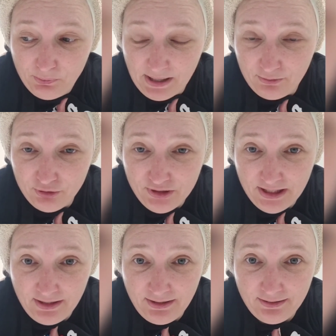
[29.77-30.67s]
my
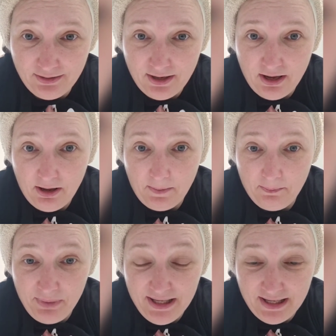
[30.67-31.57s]
routine,
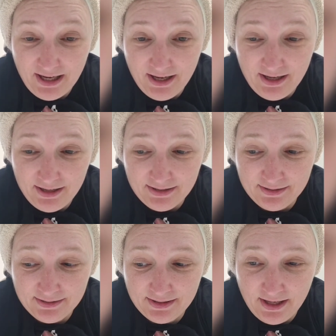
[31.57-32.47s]

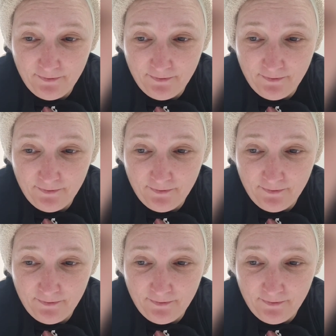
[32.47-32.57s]
because